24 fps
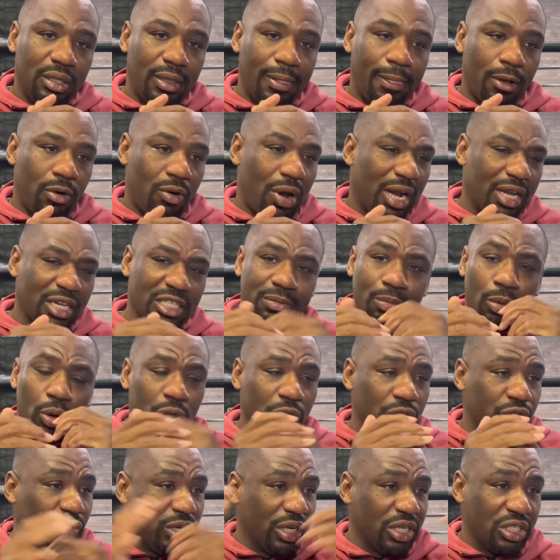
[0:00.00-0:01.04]
Oh, I can smoke
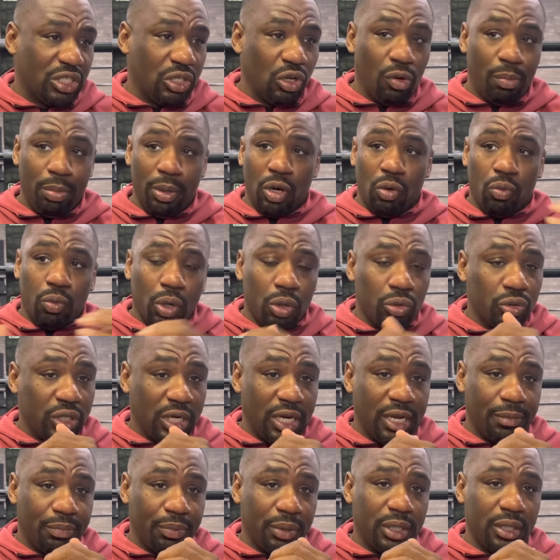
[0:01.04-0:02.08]
and drink and still be a world
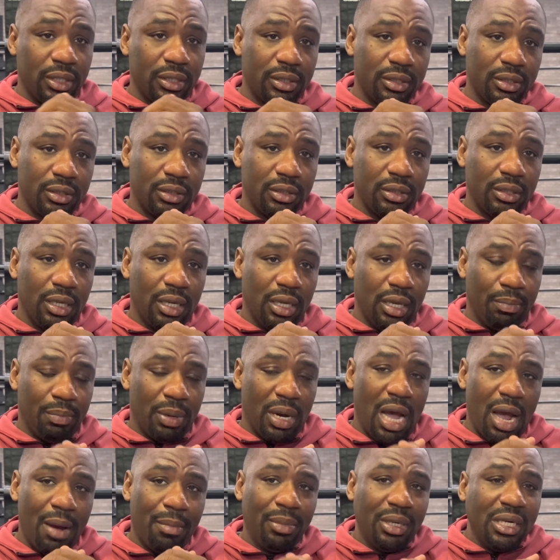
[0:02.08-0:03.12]
champion. But
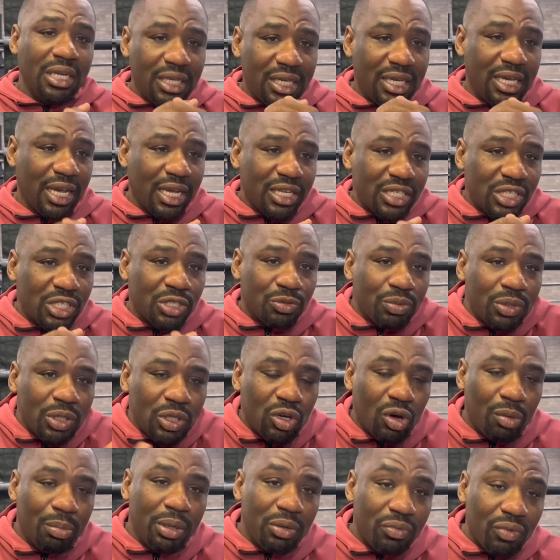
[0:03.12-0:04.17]
how many kids is really
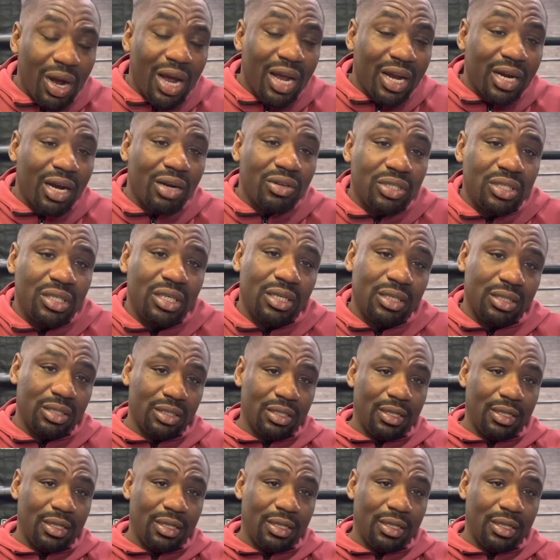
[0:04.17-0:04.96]
going to be Ryan Garcia?